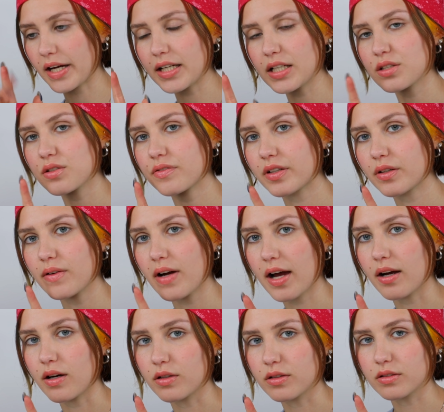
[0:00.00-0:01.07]
I need to figure
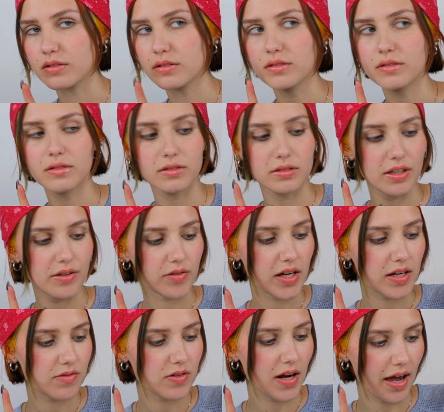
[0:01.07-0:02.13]
out if
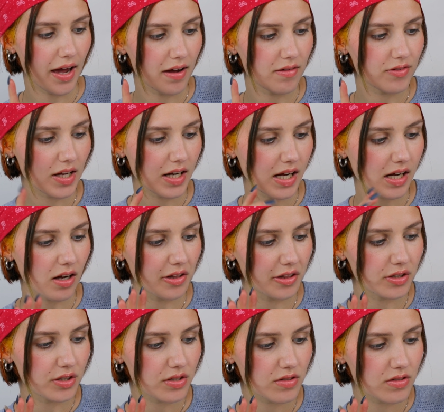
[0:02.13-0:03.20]
I even have any
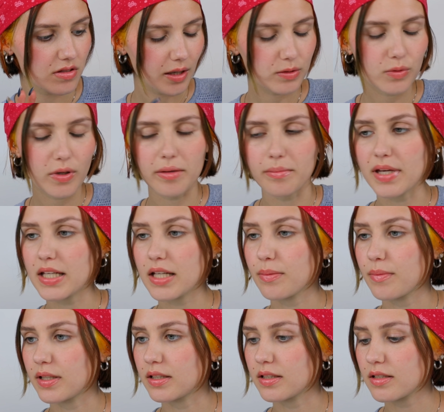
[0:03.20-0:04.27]
colors. How do I make
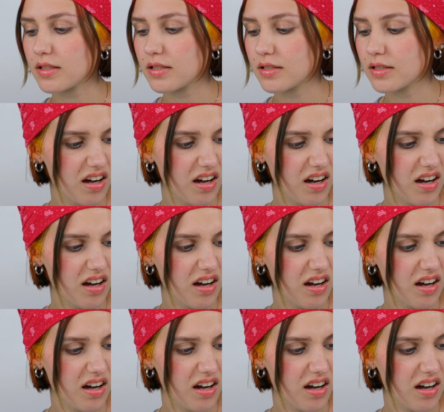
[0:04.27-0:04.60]
mint?